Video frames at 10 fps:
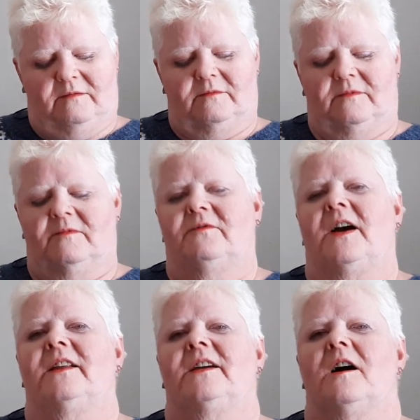
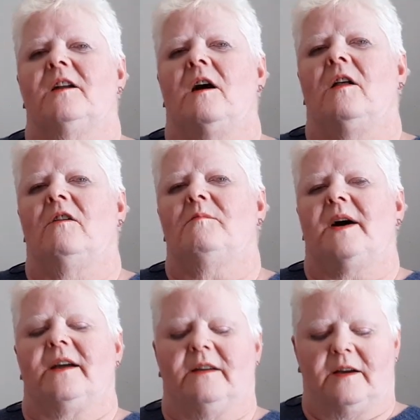finally got all of
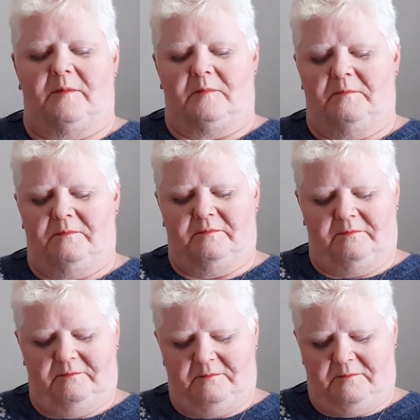my um,
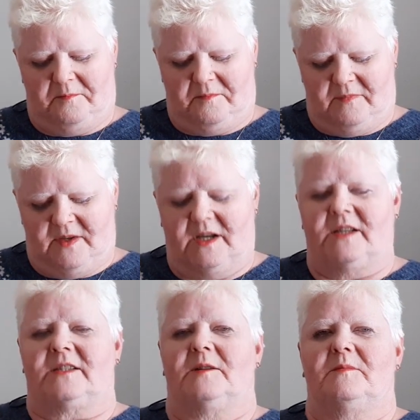
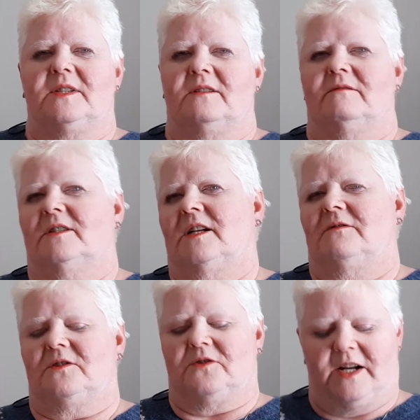customs and stuff
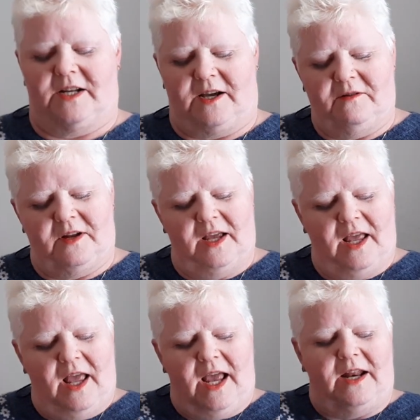straightened out.
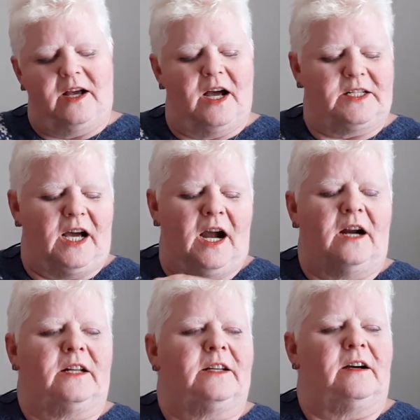And I got to
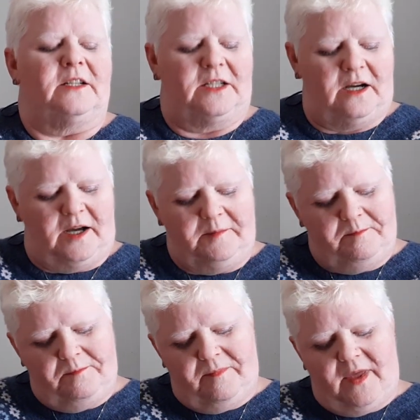Ireland on time.
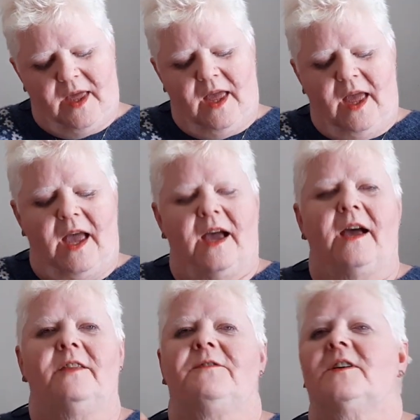And the
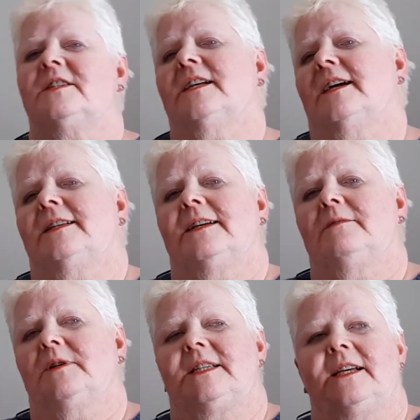first thing I did
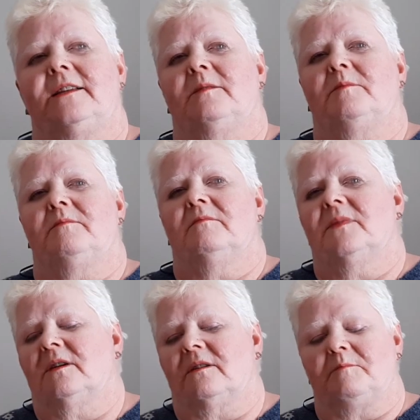was hit the,
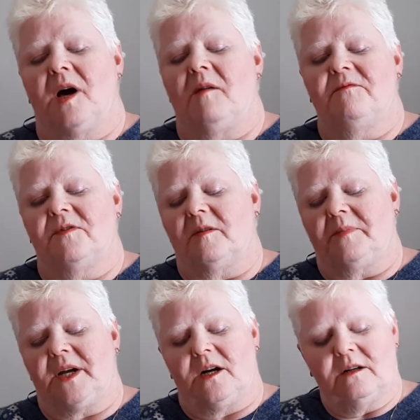the pub for a
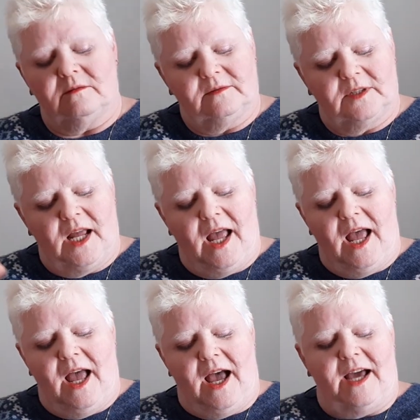beer.
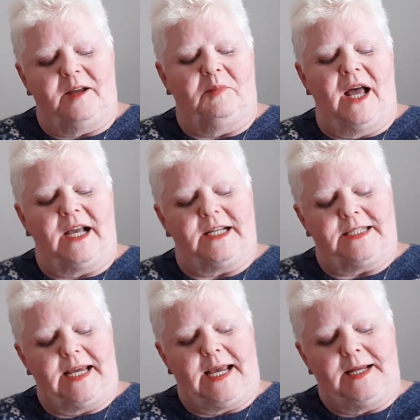Had a black and
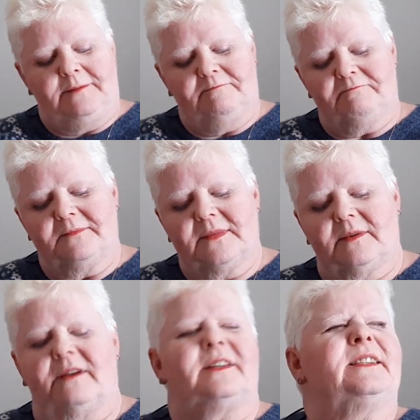tan. I
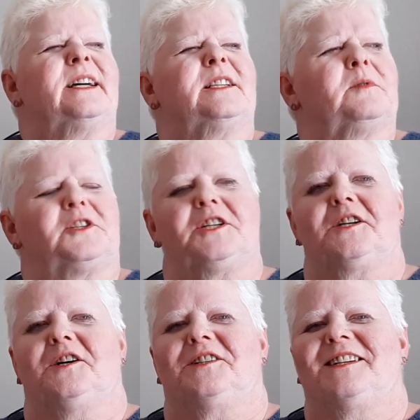think that's what she
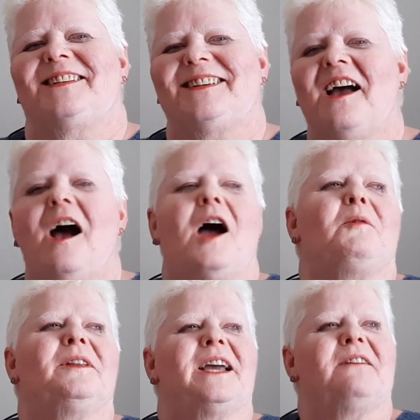called it. I
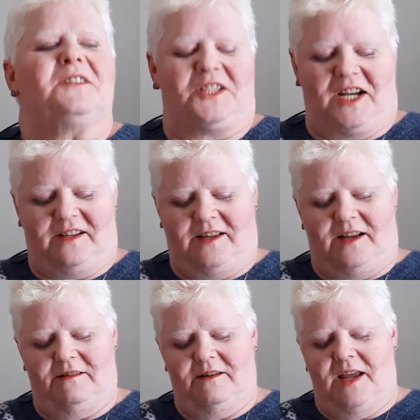really have to check that.
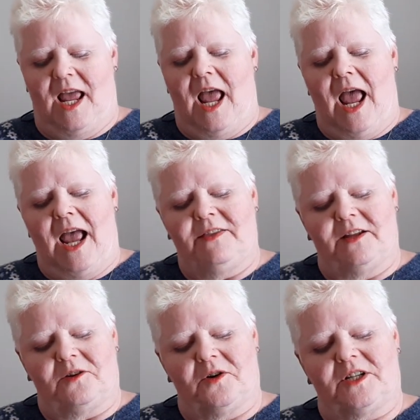And then, of
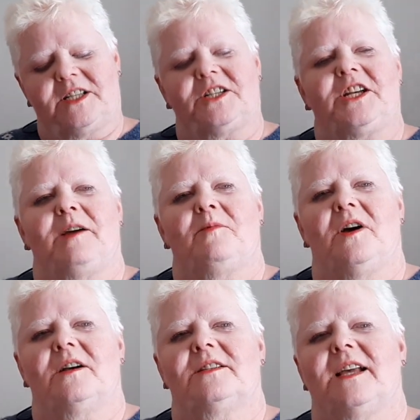course, the
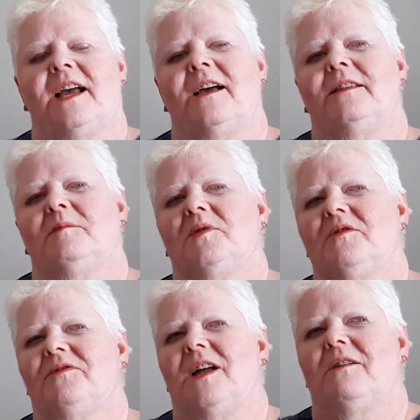shamrocks and the blue
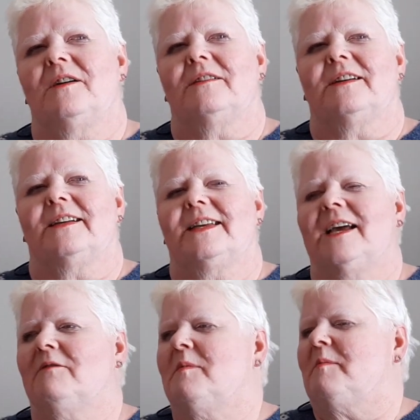flower that I can't
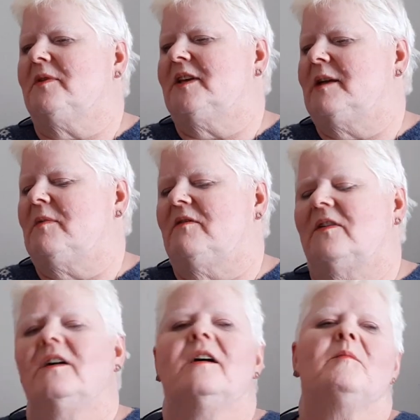remember the name of,
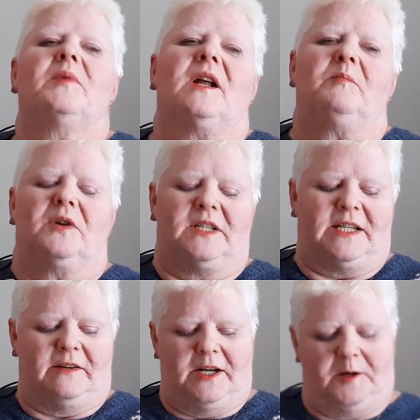but I'll put it down
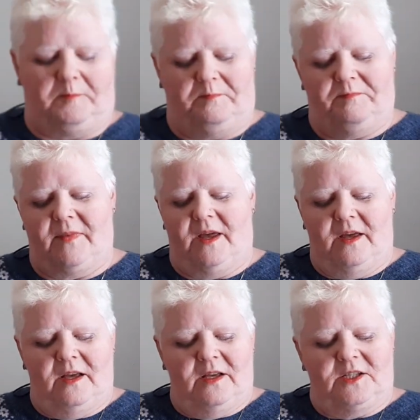here.
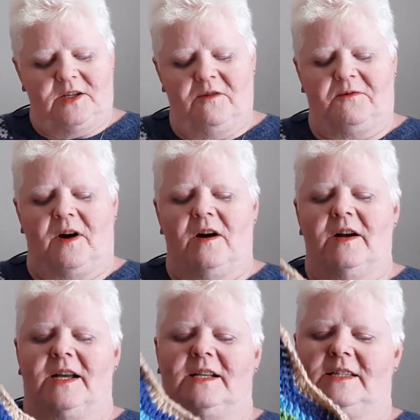So far,
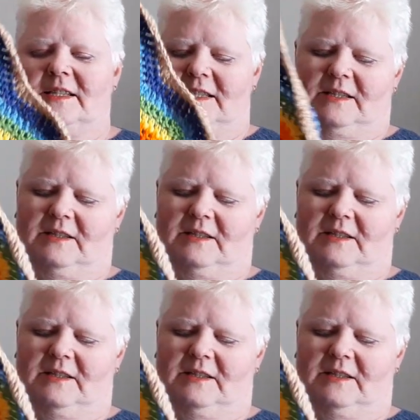it's